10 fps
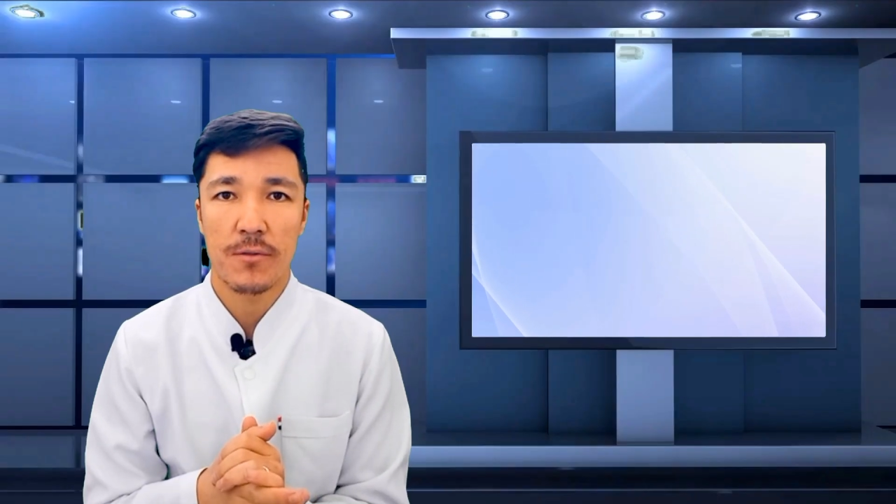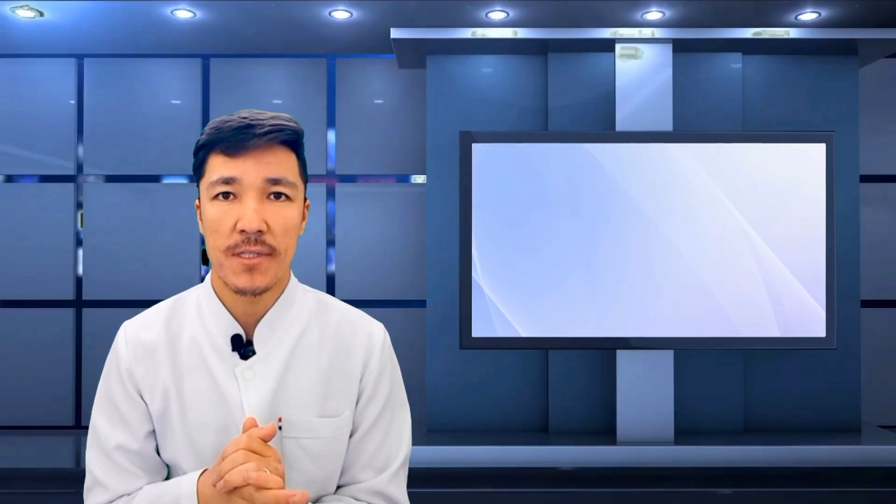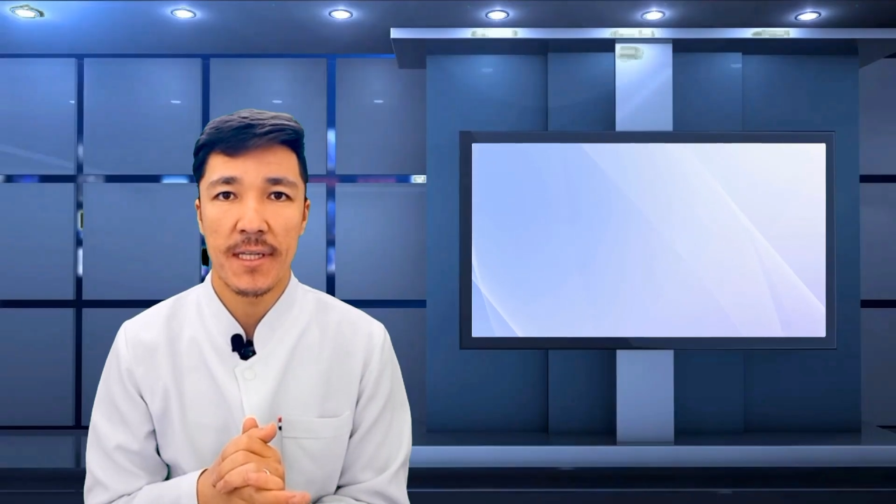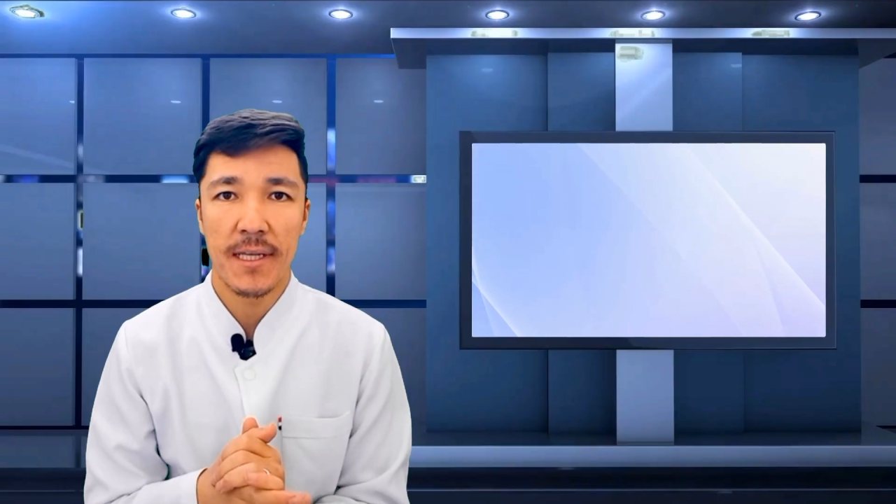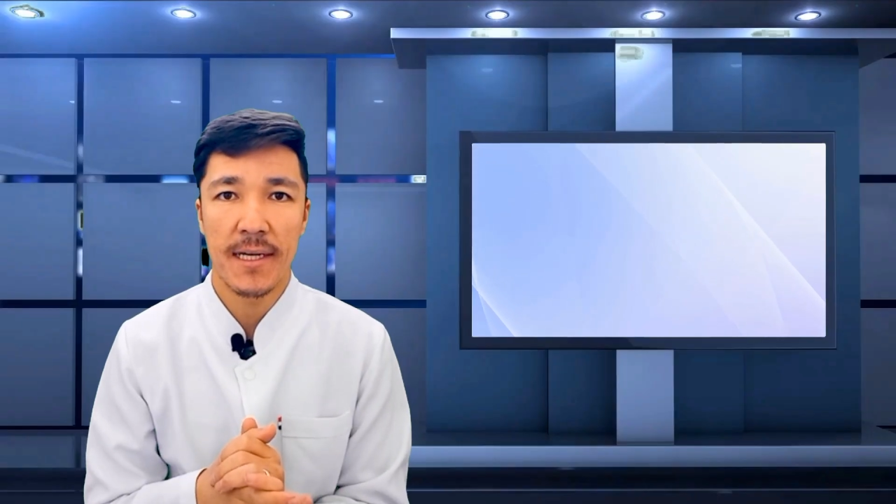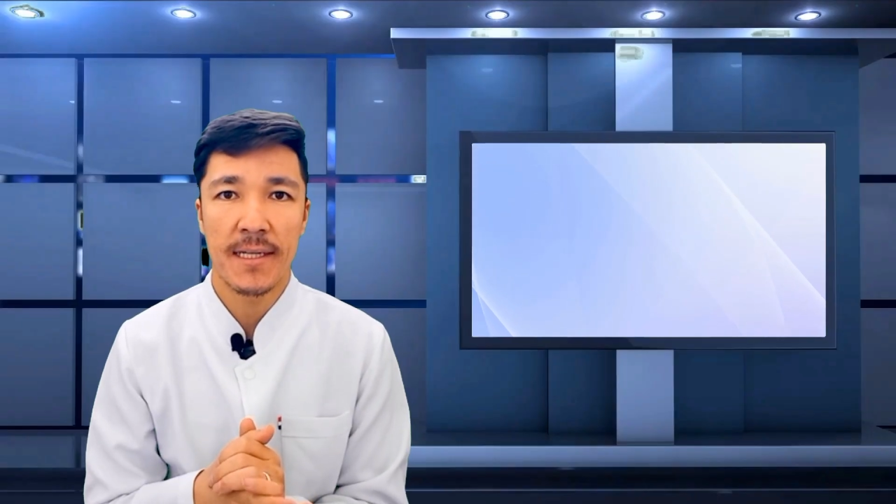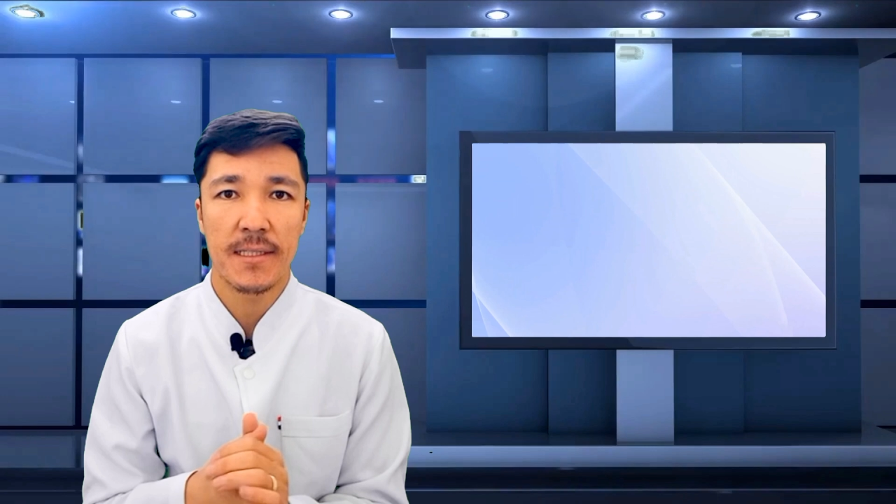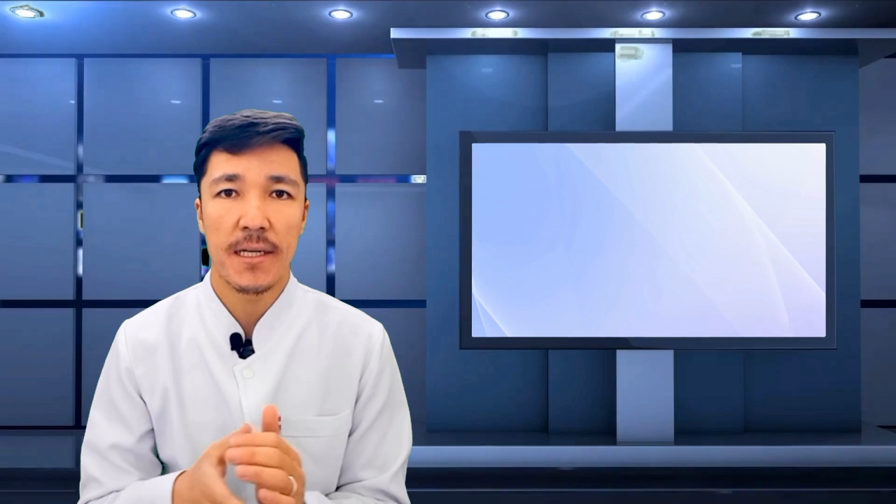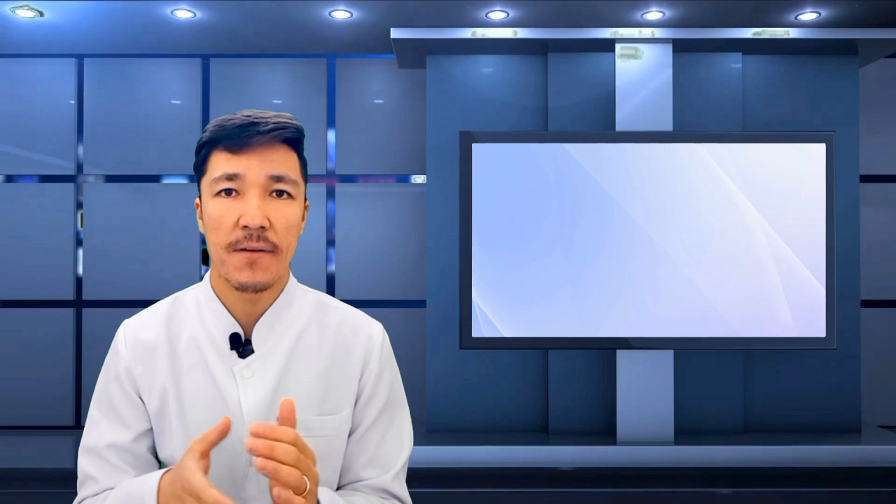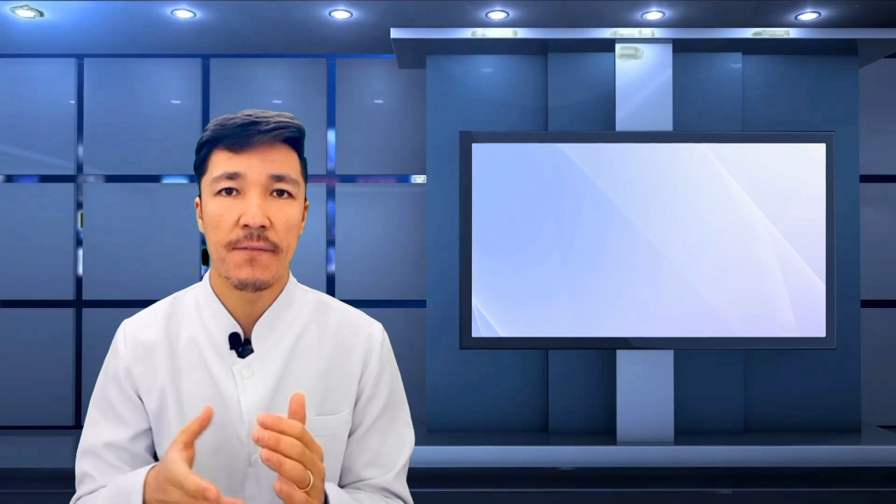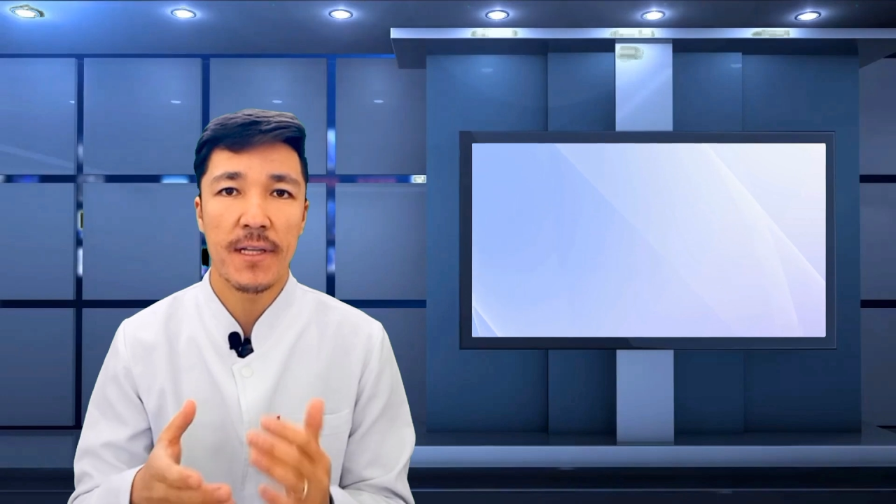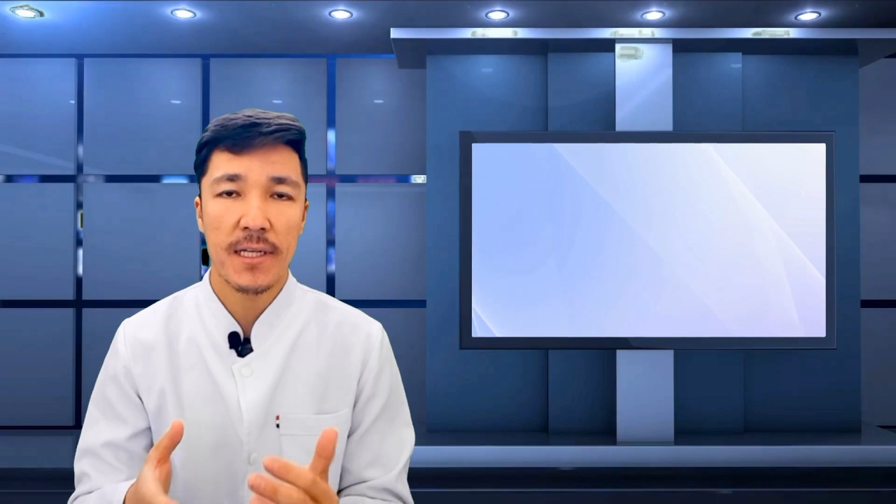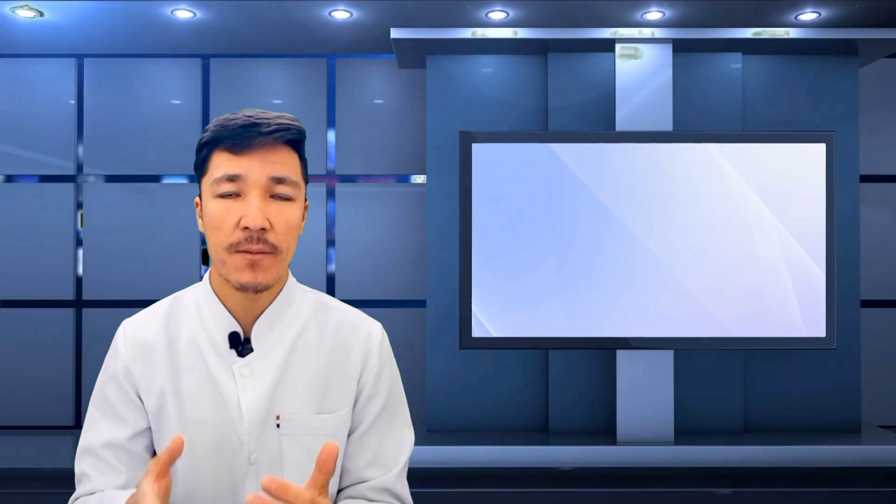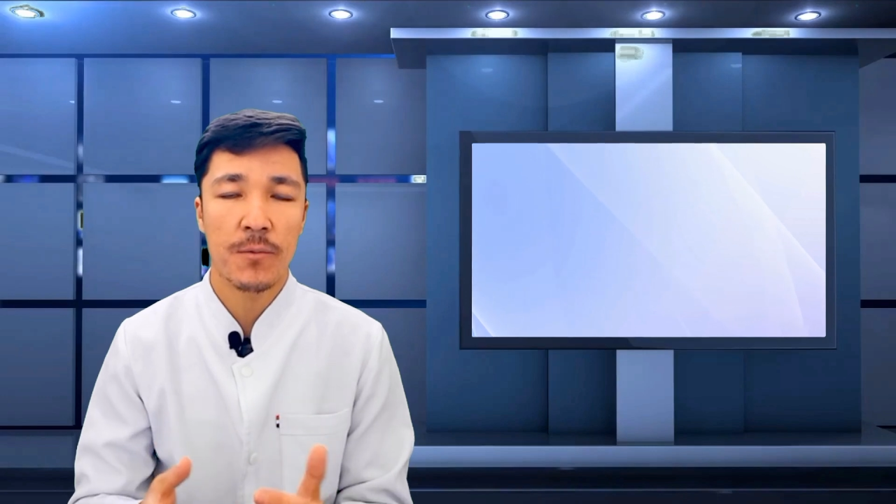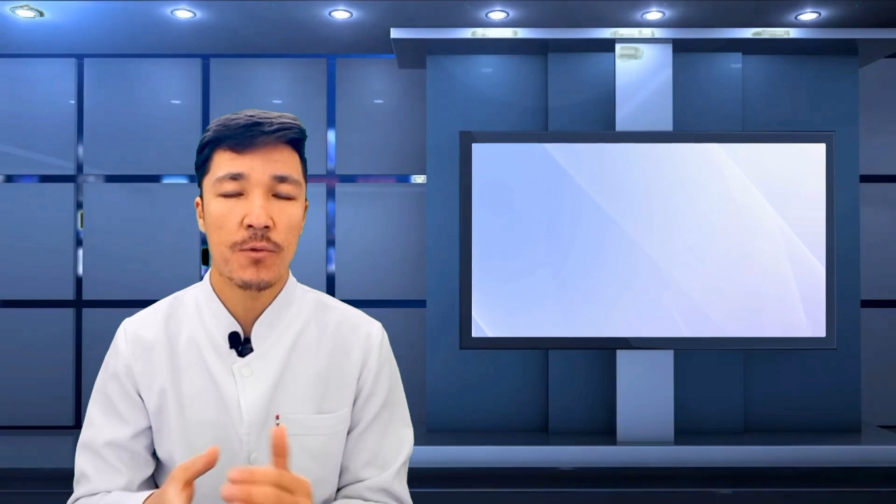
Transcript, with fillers: Hassani and welcome